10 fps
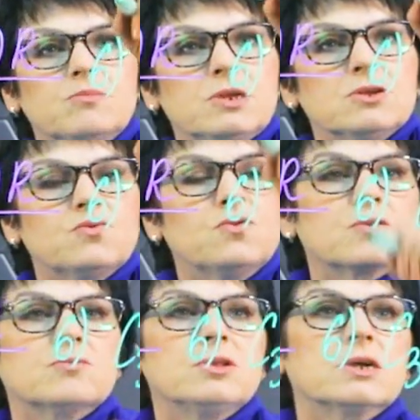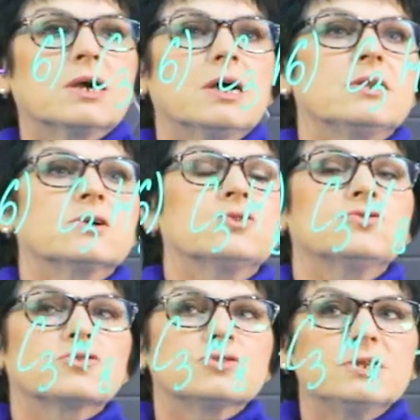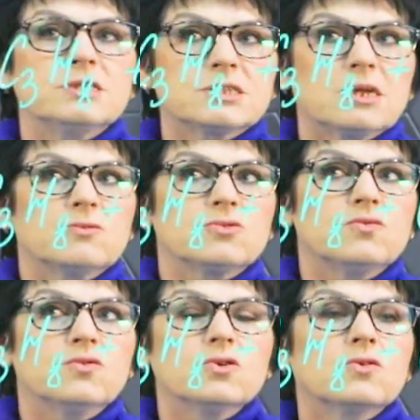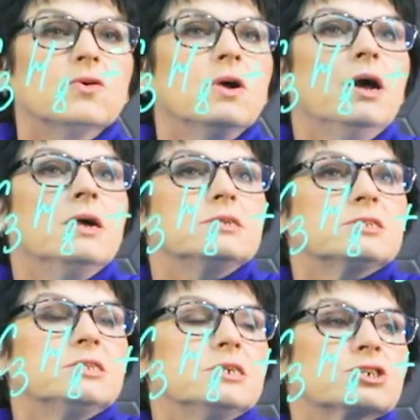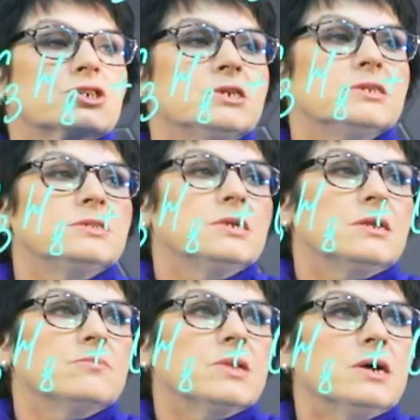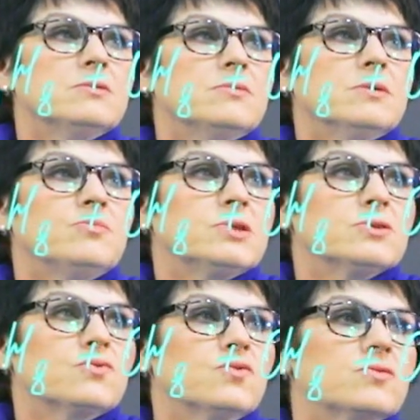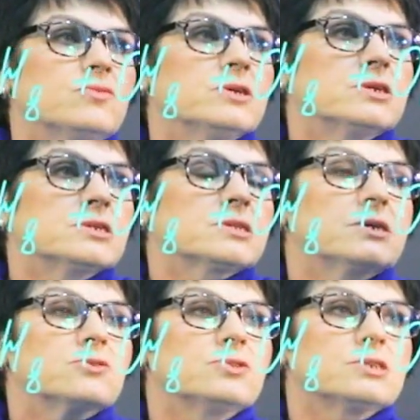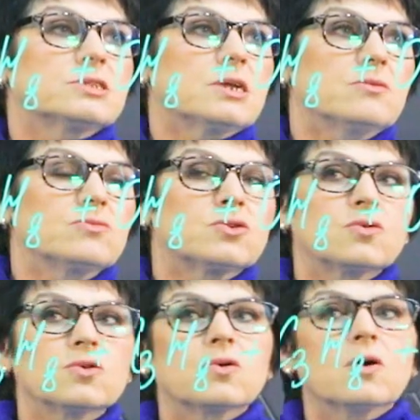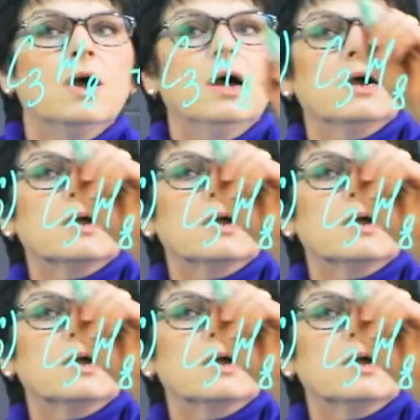In front of the potassium chloro. 3 formula, put a 2. Here 6 divided by 2. In front of the oxygen formula, put a